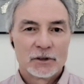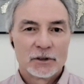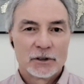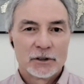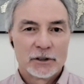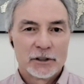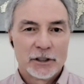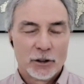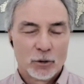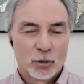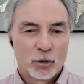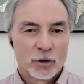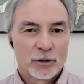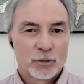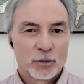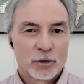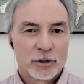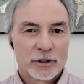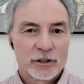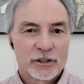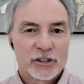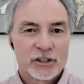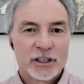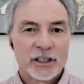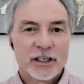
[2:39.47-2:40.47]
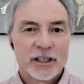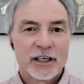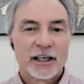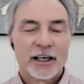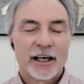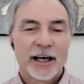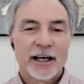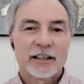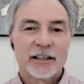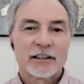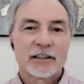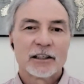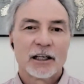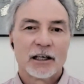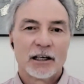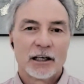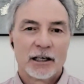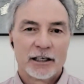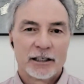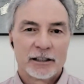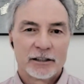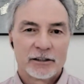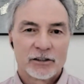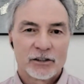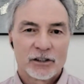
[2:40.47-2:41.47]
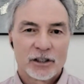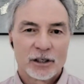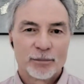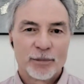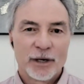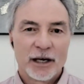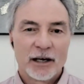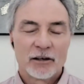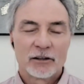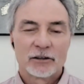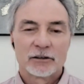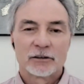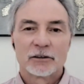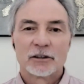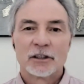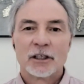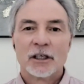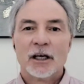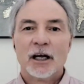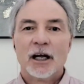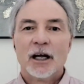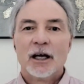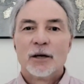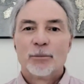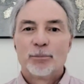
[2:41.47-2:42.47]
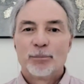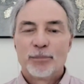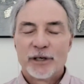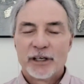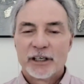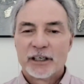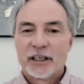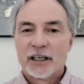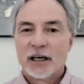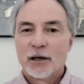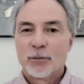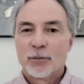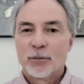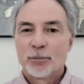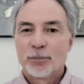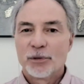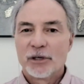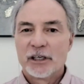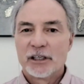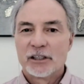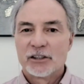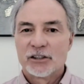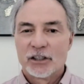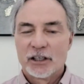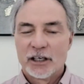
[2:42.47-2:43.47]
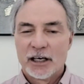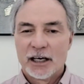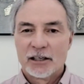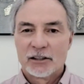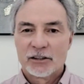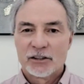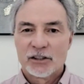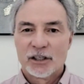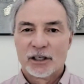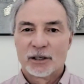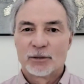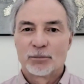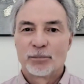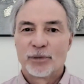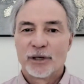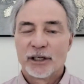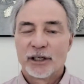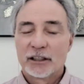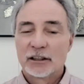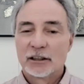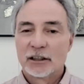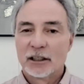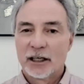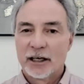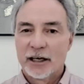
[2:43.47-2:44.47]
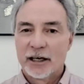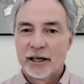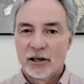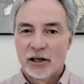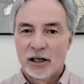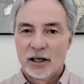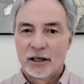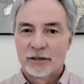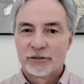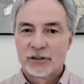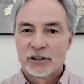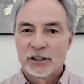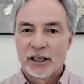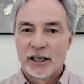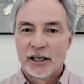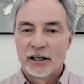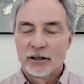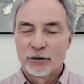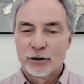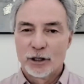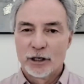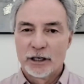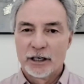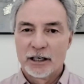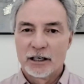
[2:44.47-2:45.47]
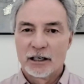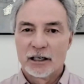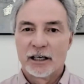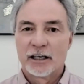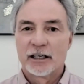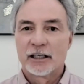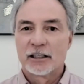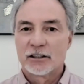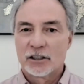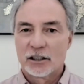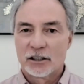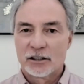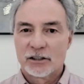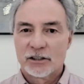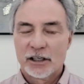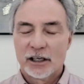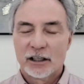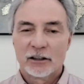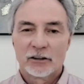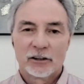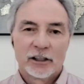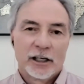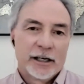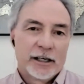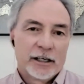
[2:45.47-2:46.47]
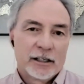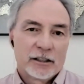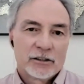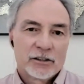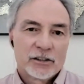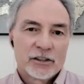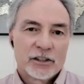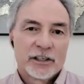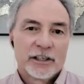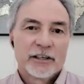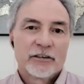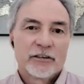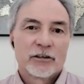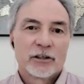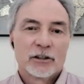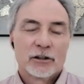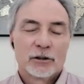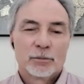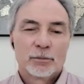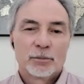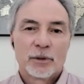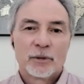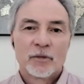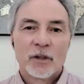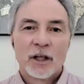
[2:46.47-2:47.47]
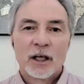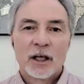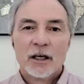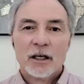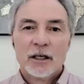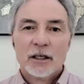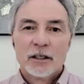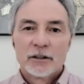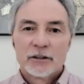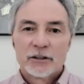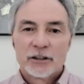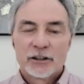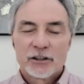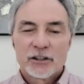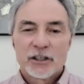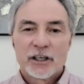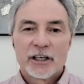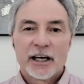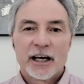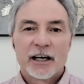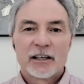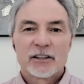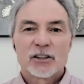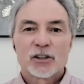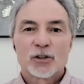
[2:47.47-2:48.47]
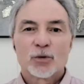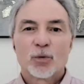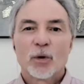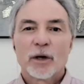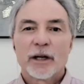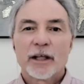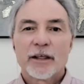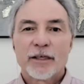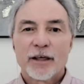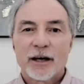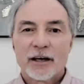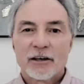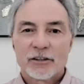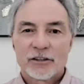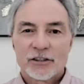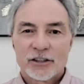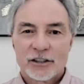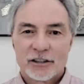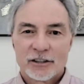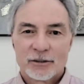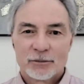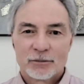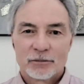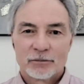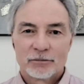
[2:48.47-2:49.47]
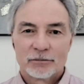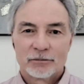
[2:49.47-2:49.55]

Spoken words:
We're seeing headlines about big companies announcing big layoffs out there, and it's accelerating. Citigroup just announced 20,000